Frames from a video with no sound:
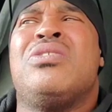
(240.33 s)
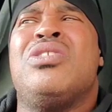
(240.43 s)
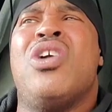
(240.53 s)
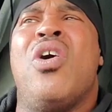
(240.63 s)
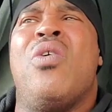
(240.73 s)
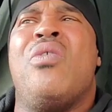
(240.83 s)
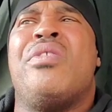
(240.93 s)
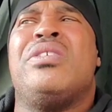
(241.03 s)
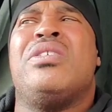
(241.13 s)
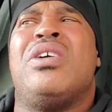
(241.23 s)
you know,
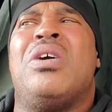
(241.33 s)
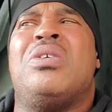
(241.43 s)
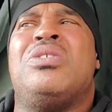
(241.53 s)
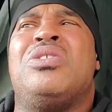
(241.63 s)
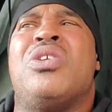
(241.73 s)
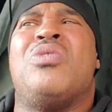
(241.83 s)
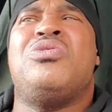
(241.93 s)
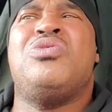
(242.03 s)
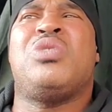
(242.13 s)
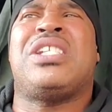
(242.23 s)

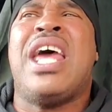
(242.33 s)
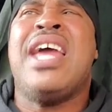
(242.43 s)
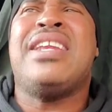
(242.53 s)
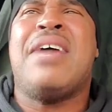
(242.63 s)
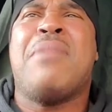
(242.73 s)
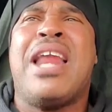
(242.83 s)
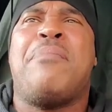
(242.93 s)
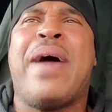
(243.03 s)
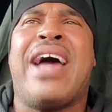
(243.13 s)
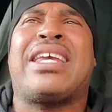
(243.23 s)
you saying that Manny
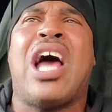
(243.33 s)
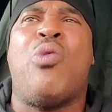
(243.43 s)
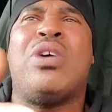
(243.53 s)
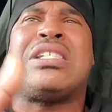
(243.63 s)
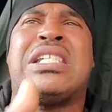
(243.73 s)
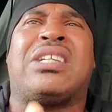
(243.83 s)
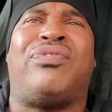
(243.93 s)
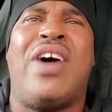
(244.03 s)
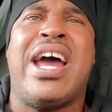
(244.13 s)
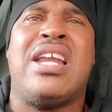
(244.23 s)
Pacquiao wants this
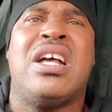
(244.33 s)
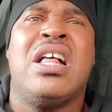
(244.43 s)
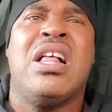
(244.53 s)
fight